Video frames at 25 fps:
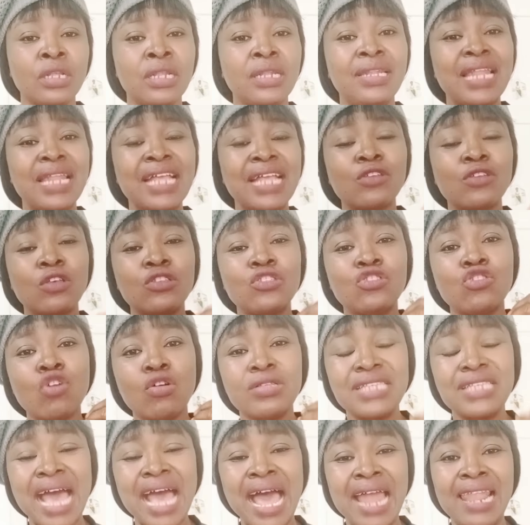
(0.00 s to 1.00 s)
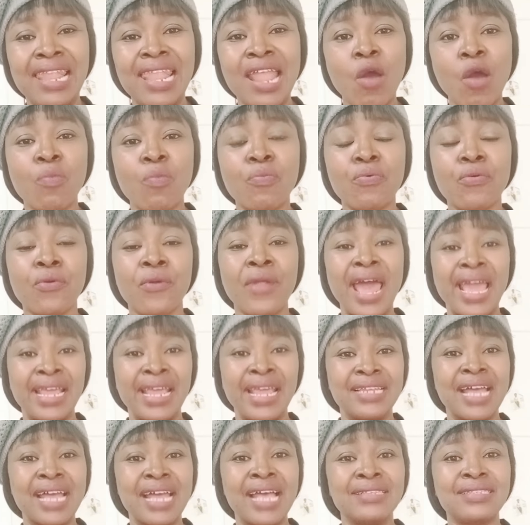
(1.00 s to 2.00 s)
Let us not allow
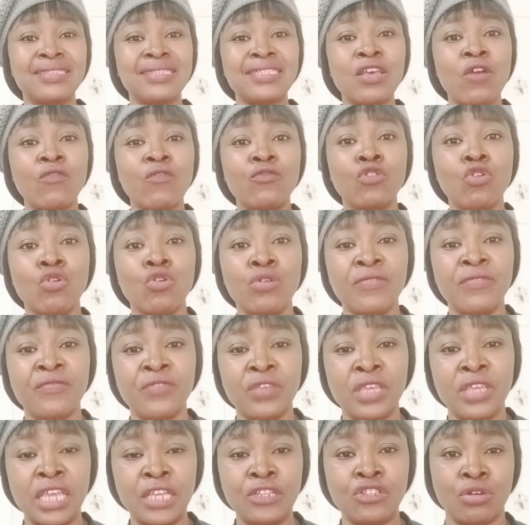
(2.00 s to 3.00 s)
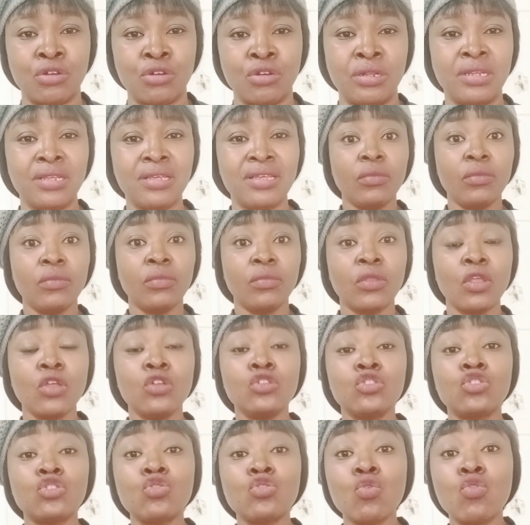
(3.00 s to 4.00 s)
pride and self glorification
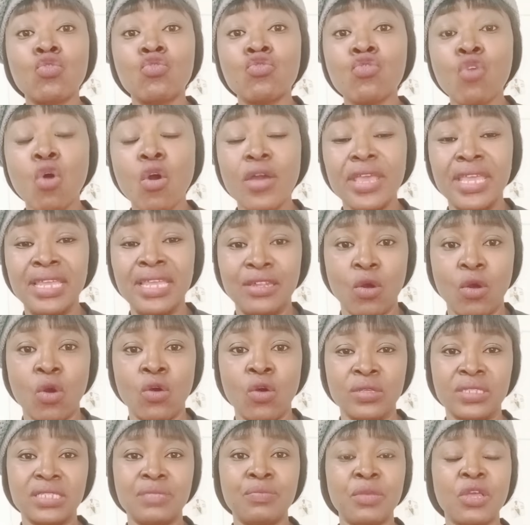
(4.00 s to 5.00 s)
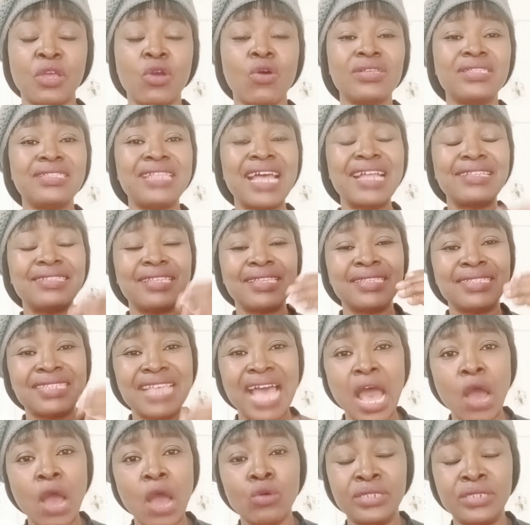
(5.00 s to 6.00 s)
to grow in us because that is
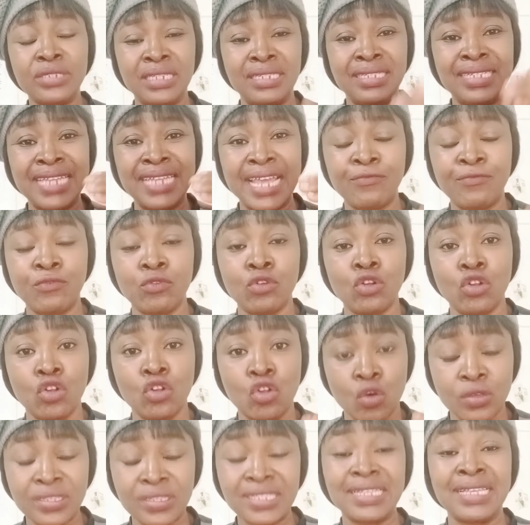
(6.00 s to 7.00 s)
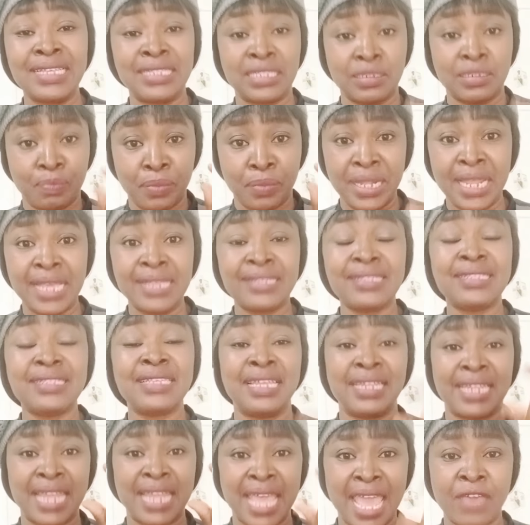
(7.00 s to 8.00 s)
how the devil lost his place
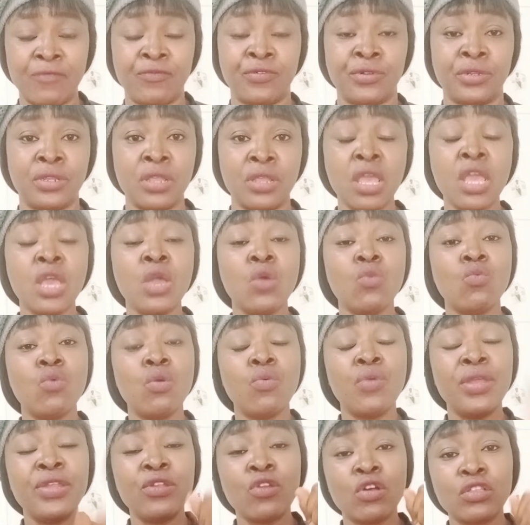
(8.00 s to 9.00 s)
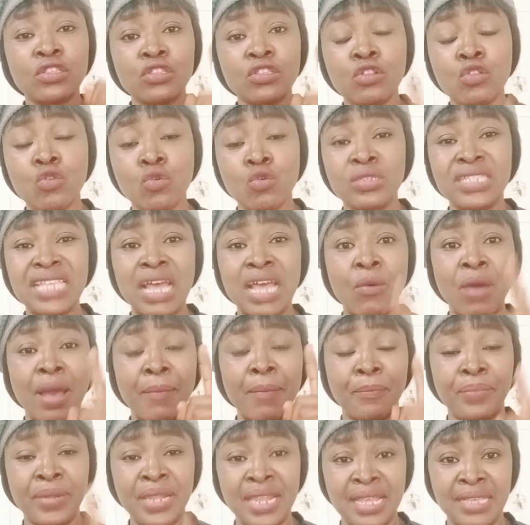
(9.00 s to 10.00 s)
in heaven. We will not lose
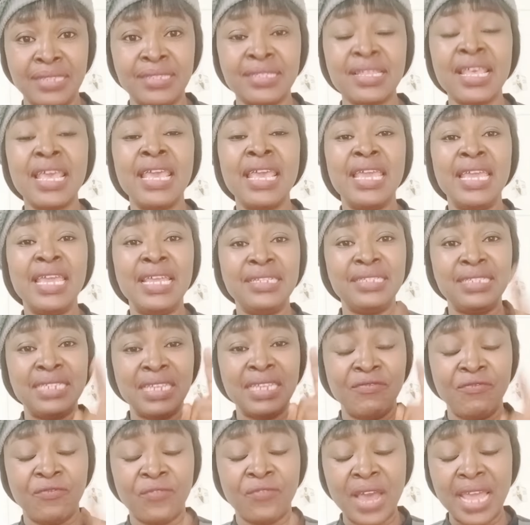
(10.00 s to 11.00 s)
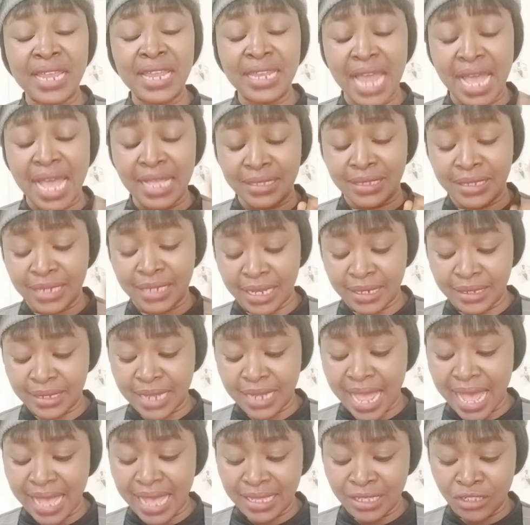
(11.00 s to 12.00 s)
our place in divine
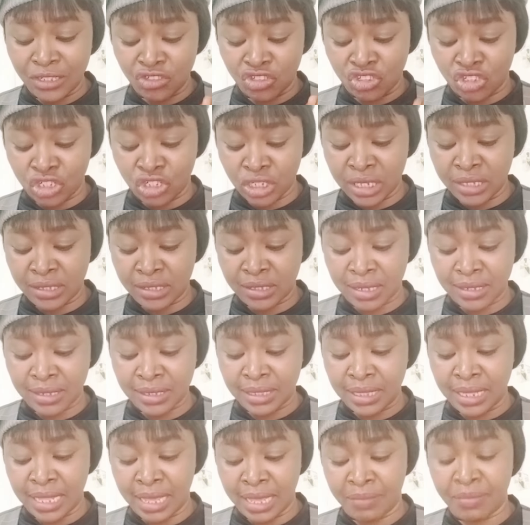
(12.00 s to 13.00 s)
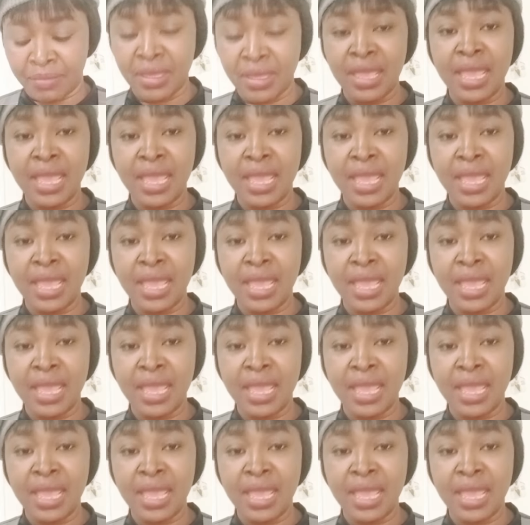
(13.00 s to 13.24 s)
agenda in Jesus' name.